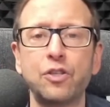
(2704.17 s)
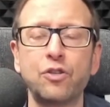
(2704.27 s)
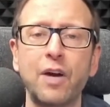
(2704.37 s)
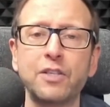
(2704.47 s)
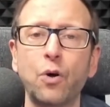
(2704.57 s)
the
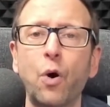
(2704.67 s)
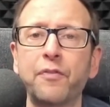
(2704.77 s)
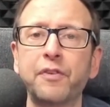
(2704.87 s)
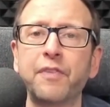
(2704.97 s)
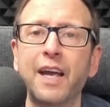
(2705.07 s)
stress
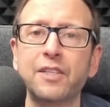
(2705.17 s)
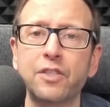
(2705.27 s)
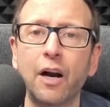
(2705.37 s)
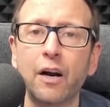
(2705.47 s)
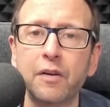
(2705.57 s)
off the
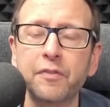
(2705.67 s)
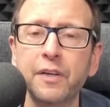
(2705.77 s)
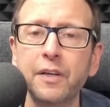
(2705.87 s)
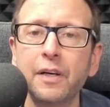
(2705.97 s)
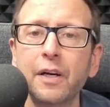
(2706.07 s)
vagus nerve,
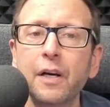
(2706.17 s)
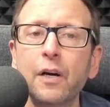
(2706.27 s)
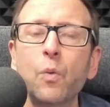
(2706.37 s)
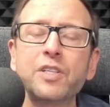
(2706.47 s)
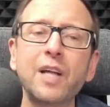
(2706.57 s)

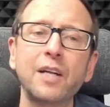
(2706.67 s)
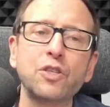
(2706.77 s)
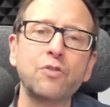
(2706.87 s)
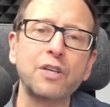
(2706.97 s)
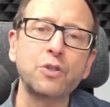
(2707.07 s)
which takes
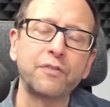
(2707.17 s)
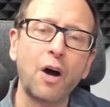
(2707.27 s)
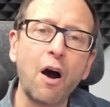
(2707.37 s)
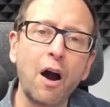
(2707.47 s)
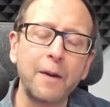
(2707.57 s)
the stress off
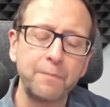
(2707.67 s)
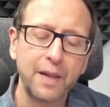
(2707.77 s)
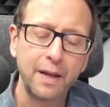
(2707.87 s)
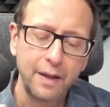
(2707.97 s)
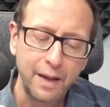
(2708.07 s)
the
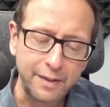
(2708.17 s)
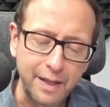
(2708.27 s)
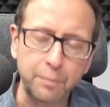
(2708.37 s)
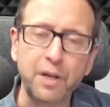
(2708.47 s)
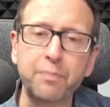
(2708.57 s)
heart, and
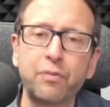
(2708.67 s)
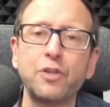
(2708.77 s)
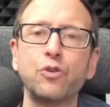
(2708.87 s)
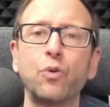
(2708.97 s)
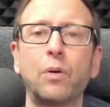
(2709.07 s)
then the blood
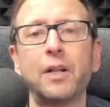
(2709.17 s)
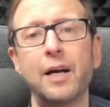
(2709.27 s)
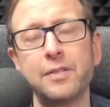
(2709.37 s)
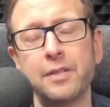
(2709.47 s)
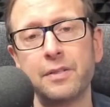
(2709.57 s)
pressure
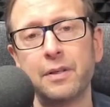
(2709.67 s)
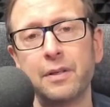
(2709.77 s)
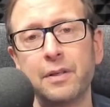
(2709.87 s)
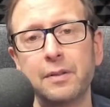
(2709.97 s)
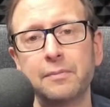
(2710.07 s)
normalizes.
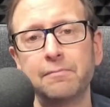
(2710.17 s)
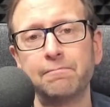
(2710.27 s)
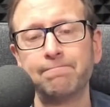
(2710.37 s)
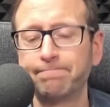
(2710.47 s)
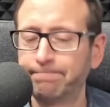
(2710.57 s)

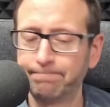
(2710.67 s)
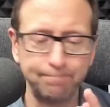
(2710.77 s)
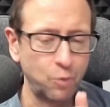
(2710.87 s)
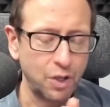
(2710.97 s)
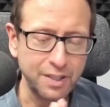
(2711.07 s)

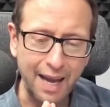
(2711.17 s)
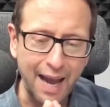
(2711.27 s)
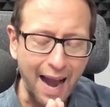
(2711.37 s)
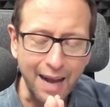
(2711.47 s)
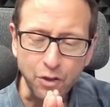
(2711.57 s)
Because
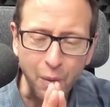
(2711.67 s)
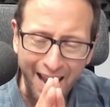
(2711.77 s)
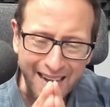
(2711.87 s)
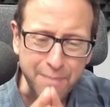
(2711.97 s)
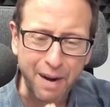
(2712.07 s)
I don't know
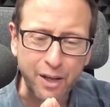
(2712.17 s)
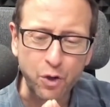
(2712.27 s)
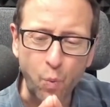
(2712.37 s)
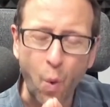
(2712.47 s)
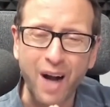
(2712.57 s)
anybody
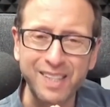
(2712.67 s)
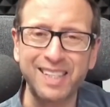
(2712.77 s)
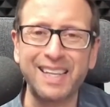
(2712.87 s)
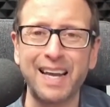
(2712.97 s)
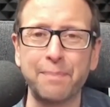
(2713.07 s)
who
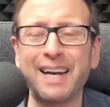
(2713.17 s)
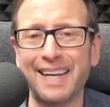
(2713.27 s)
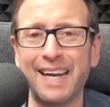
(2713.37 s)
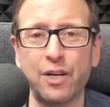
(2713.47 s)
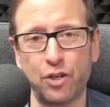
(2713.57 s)
wants to take
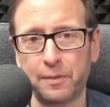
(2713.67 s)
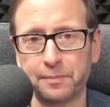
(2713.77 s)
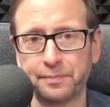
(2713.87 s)
medication,